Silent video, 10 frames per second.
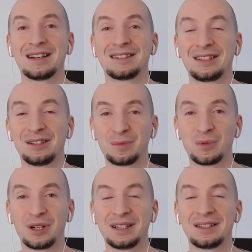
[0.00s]
seller
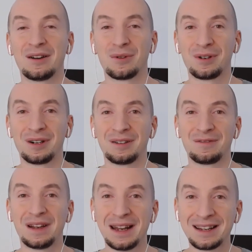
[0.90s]
Sellerboard is our
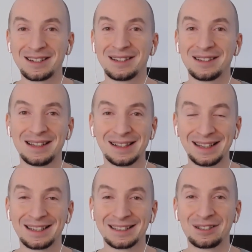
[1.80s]
financial
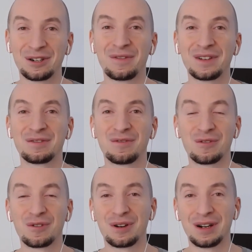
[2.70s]
analytics service
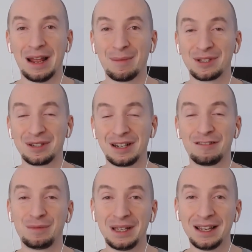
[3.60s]
for Amazon
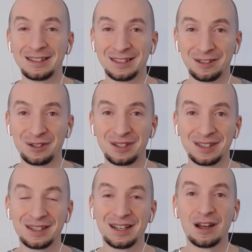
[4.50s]
FBA
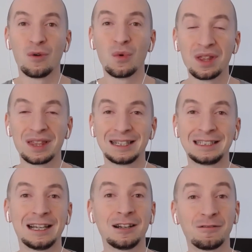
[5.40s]
sellers with a
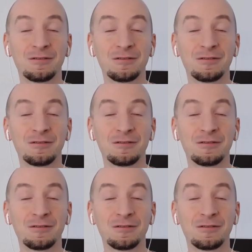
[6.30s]
ton of